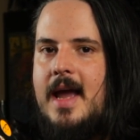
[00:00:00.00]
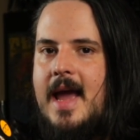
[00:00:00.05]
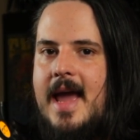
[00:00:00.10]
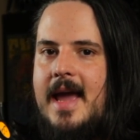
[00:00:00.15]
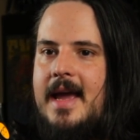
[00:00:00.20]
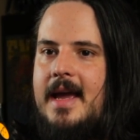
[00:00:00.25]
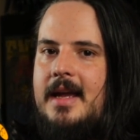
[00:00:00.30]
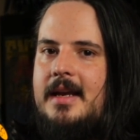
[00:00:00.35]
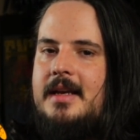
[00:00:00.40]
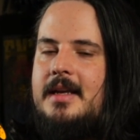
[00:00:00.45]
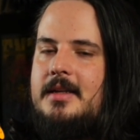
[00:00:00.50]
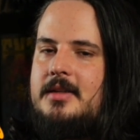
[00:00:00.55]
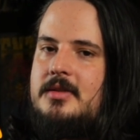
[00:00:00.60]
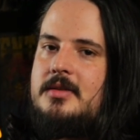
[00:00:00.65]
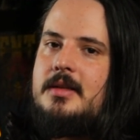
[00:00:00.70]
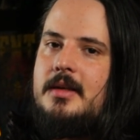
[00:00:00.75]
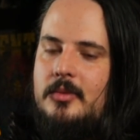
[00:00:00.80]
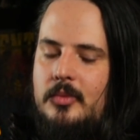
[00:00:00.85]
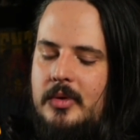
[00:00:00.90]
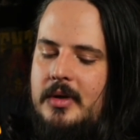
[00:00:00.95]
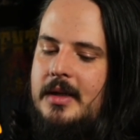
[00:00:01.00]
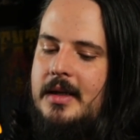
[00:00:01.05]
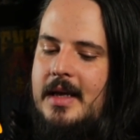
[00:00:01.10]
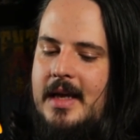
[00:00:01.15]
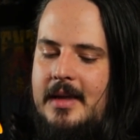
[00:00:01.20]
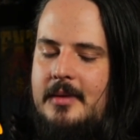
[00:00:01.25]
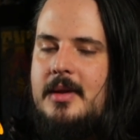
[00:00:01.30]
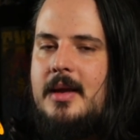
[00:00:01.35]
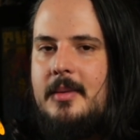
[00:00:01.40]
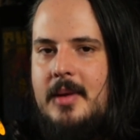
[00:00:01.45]
And it's it really,
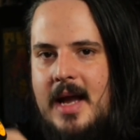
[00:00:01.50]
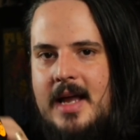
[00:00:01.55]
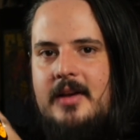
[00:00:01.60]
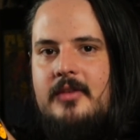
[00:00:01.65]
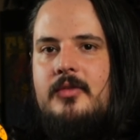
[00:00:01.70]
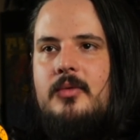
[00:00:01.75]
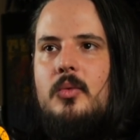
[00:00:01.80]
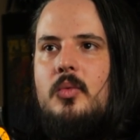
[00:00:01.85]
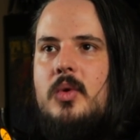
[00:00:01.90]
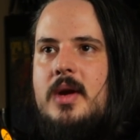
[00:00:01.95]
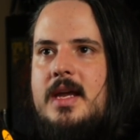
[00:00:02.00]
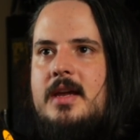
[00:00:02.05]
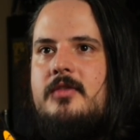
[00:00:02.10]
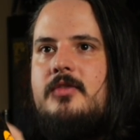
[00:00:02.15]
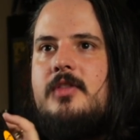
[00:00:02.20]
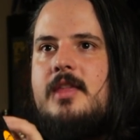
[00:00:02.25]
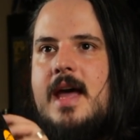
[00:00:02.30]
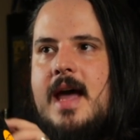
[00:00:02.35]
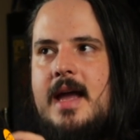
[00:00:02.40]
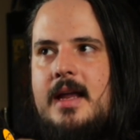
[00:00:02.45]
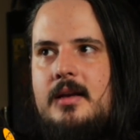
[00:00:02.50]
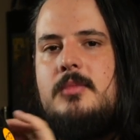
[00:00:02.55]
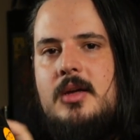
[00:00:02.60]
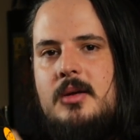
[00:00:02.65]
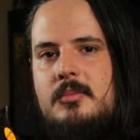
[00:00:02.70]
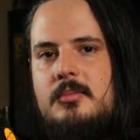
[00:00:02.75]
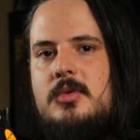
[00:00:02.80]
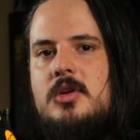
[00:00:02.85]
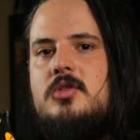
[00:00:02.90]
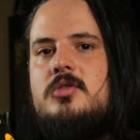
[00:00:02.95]
it, they kind of weave that, the
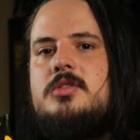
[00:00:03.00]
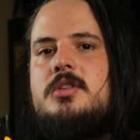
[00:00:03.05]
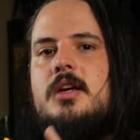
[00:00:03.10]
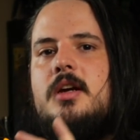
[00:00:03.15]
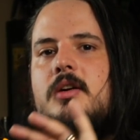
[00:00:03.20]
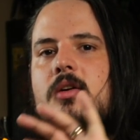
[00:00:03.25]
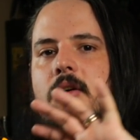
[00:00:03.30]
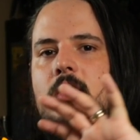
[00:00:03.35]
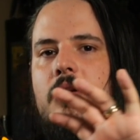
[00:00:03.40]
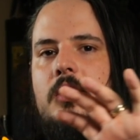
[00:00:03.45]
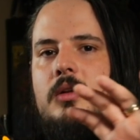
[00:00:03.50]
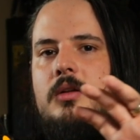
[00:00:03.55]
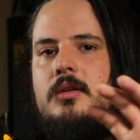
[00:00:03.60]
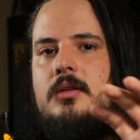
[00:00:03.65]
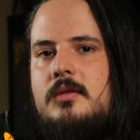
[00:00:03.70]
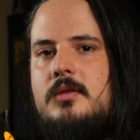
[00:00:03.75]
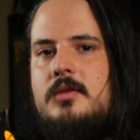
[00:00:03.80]
musical